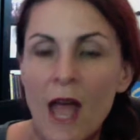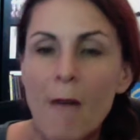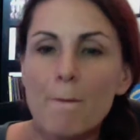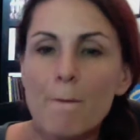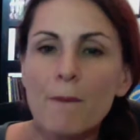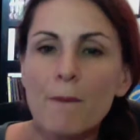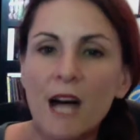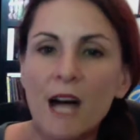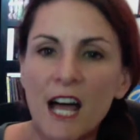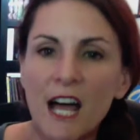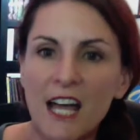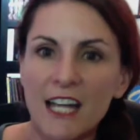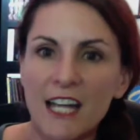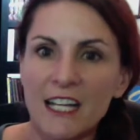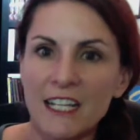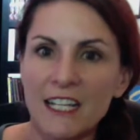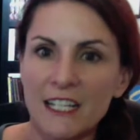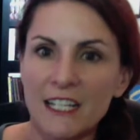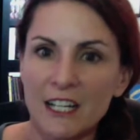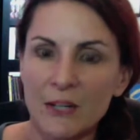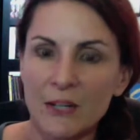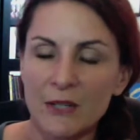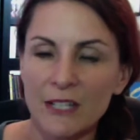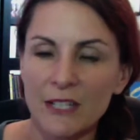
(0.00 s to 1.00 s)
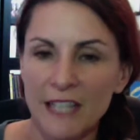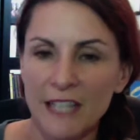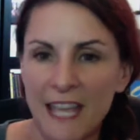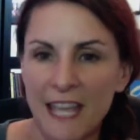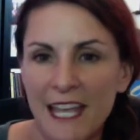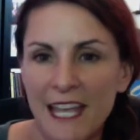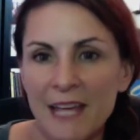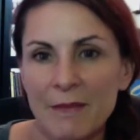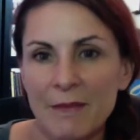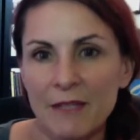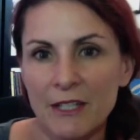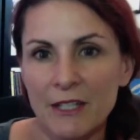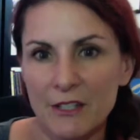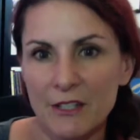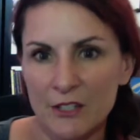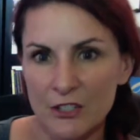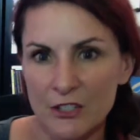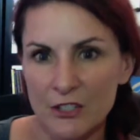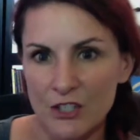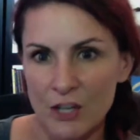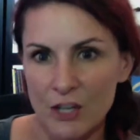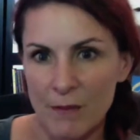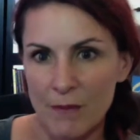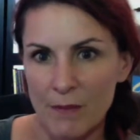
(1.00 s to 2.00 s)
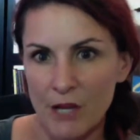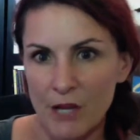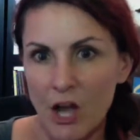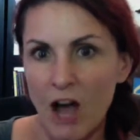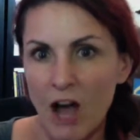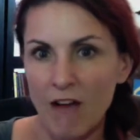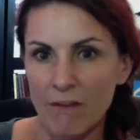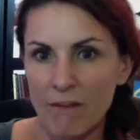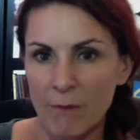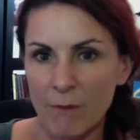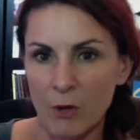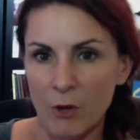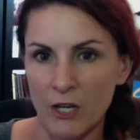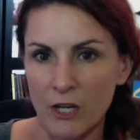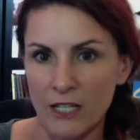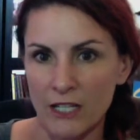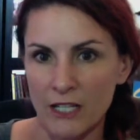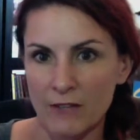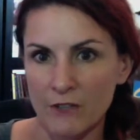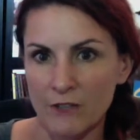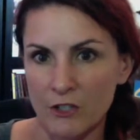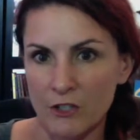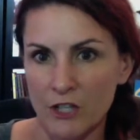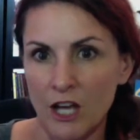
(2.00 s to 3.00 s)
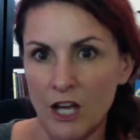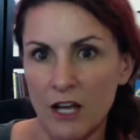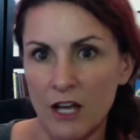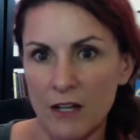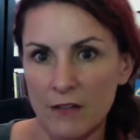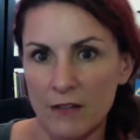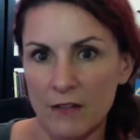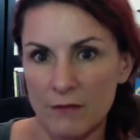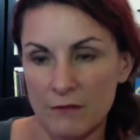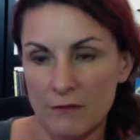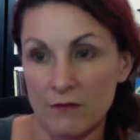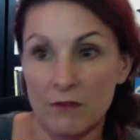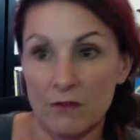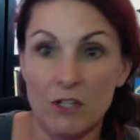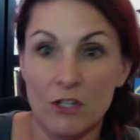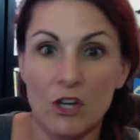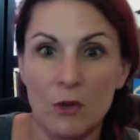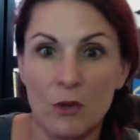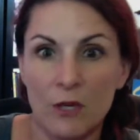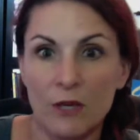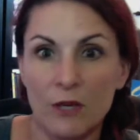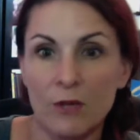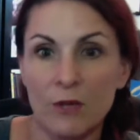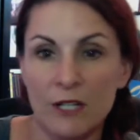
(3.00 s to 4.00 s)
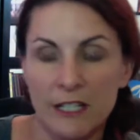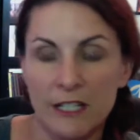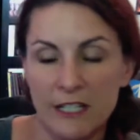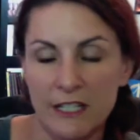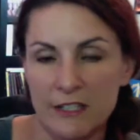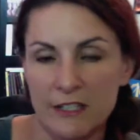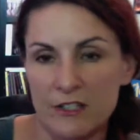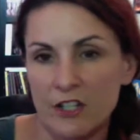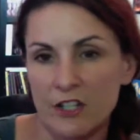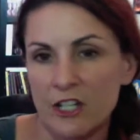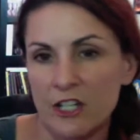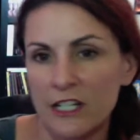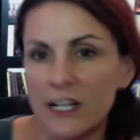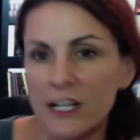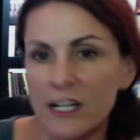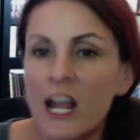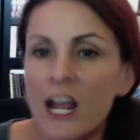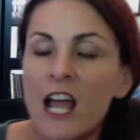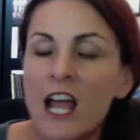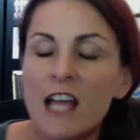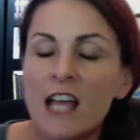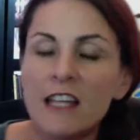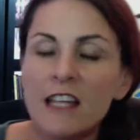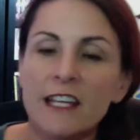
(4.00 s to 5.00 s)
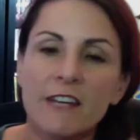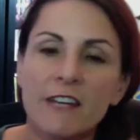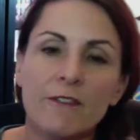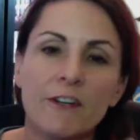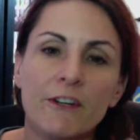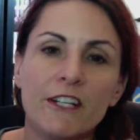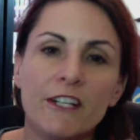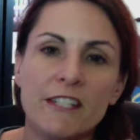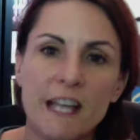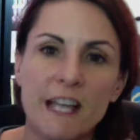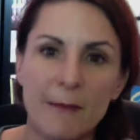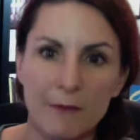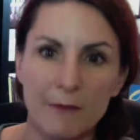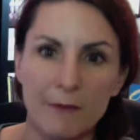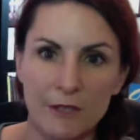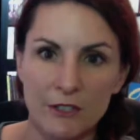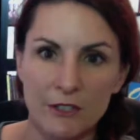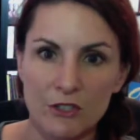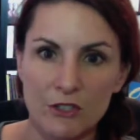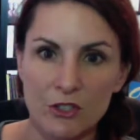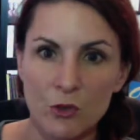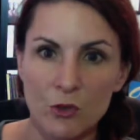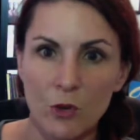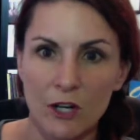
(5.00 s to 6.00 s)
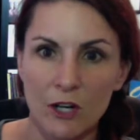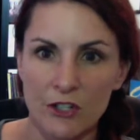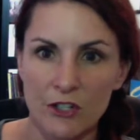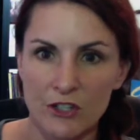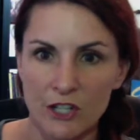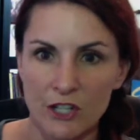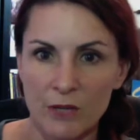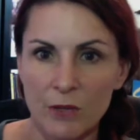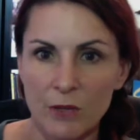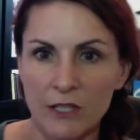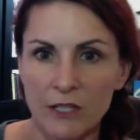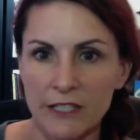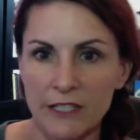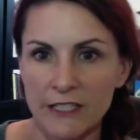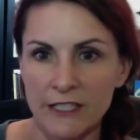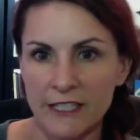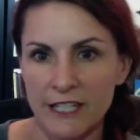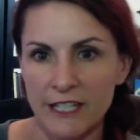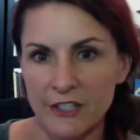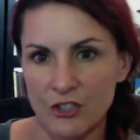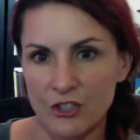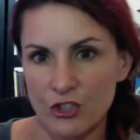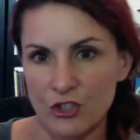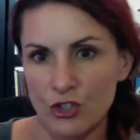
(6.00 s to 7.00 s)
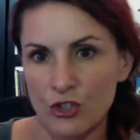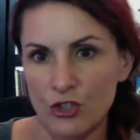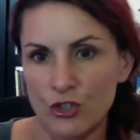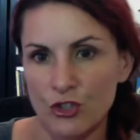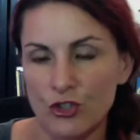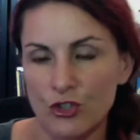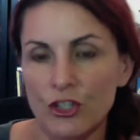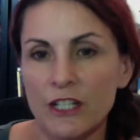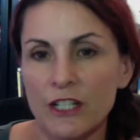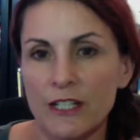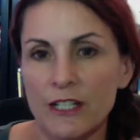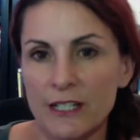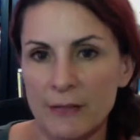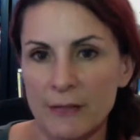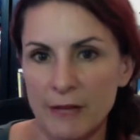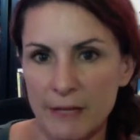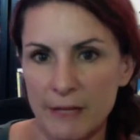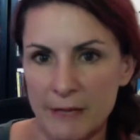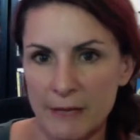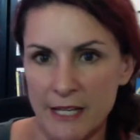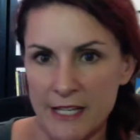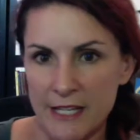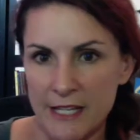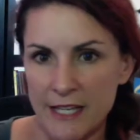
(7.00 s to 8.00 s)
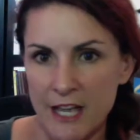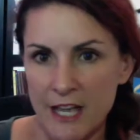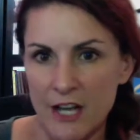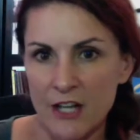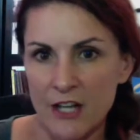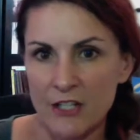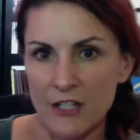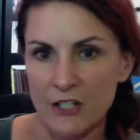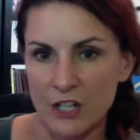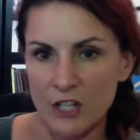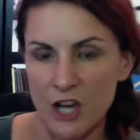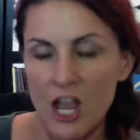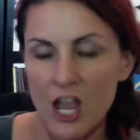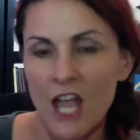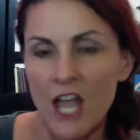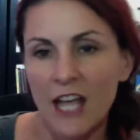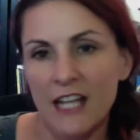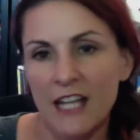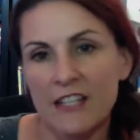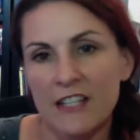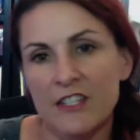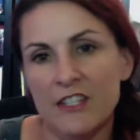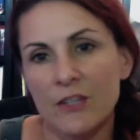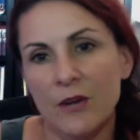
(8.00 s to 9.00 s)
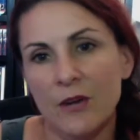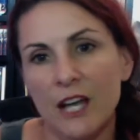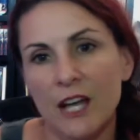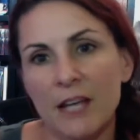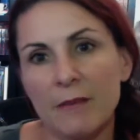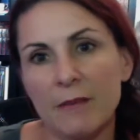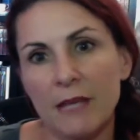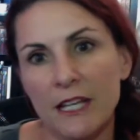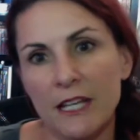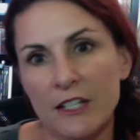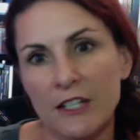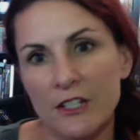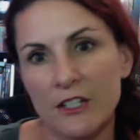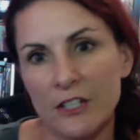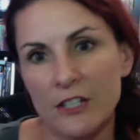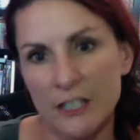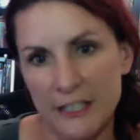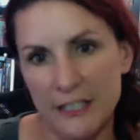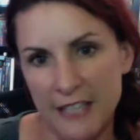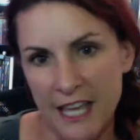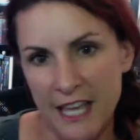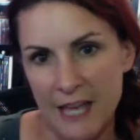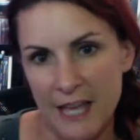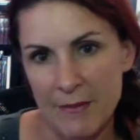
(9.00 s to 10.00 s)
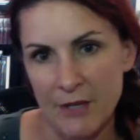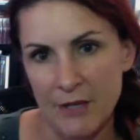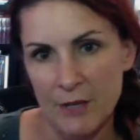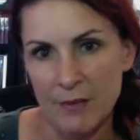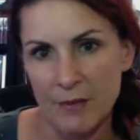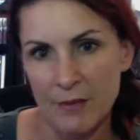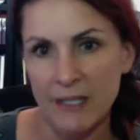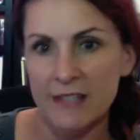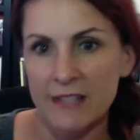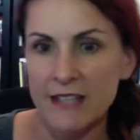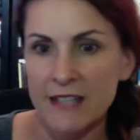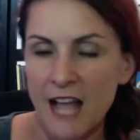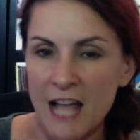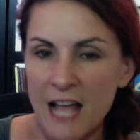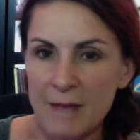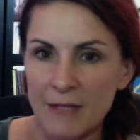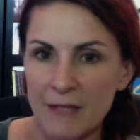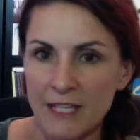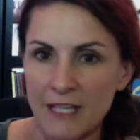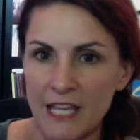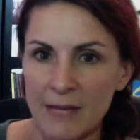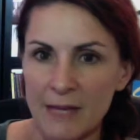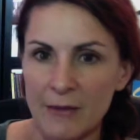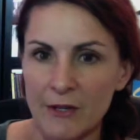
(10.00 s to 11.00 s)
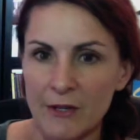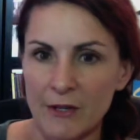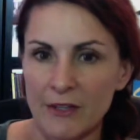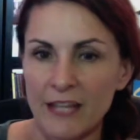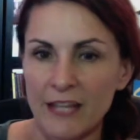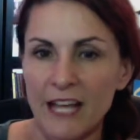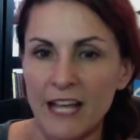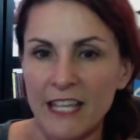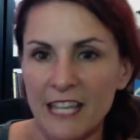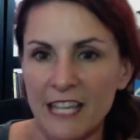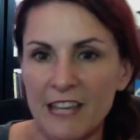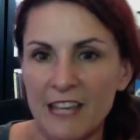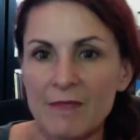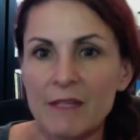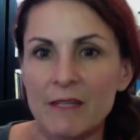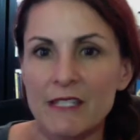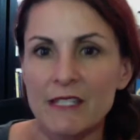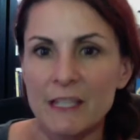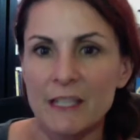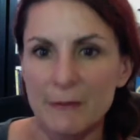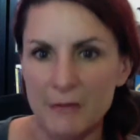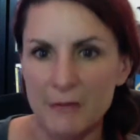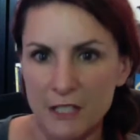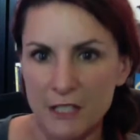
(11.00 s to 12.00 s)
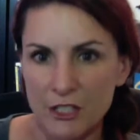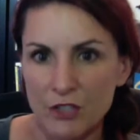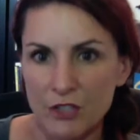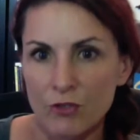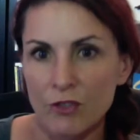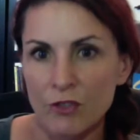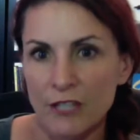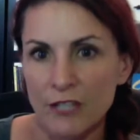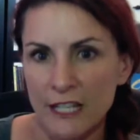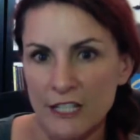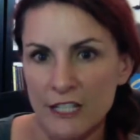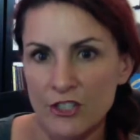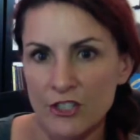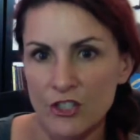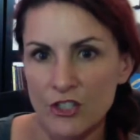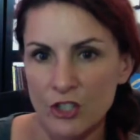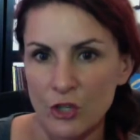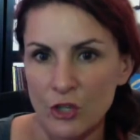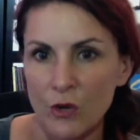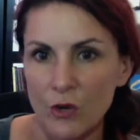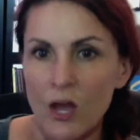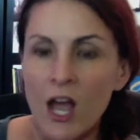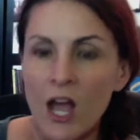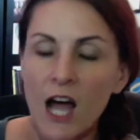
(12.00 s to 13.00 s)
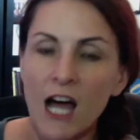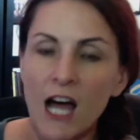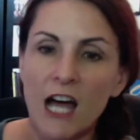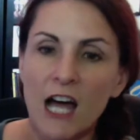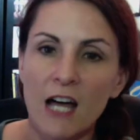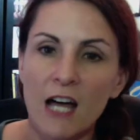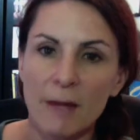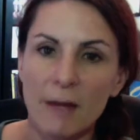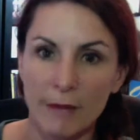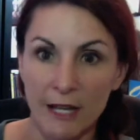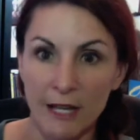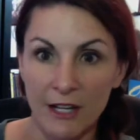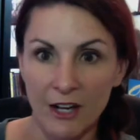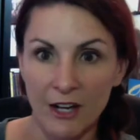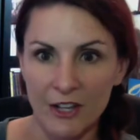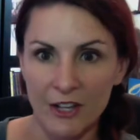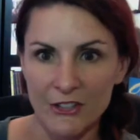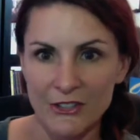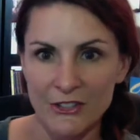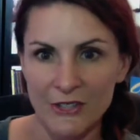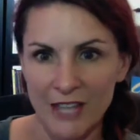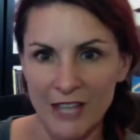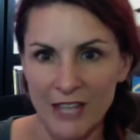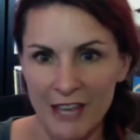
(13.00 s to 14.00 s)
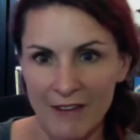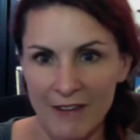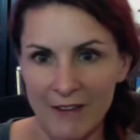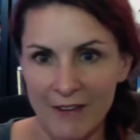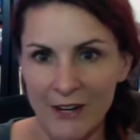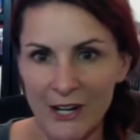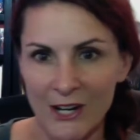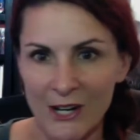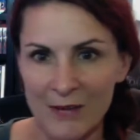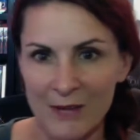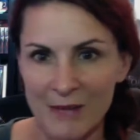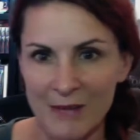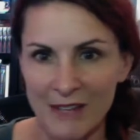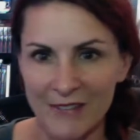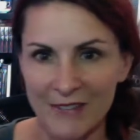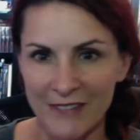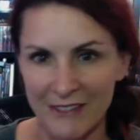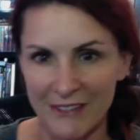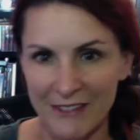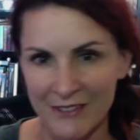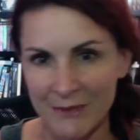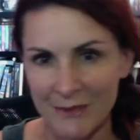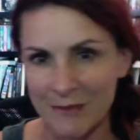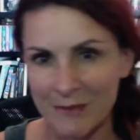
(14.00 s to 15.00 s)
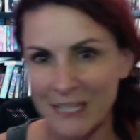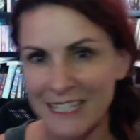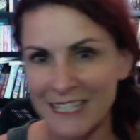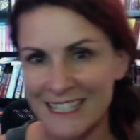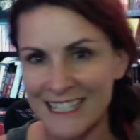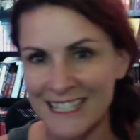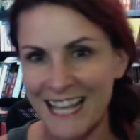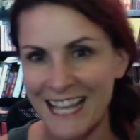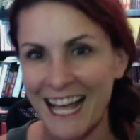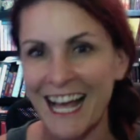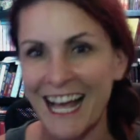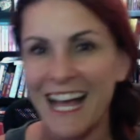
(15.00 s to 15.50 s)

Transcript: But, you know, it can be a good jumping off point if you're not knowing where to get started. Like, for example, in Scorched, I wanted to get to know Trinity, my main character. And so I made her a gamer because I'm a gamer, and that gave me something to relate to. I also gave her my favorite pizza,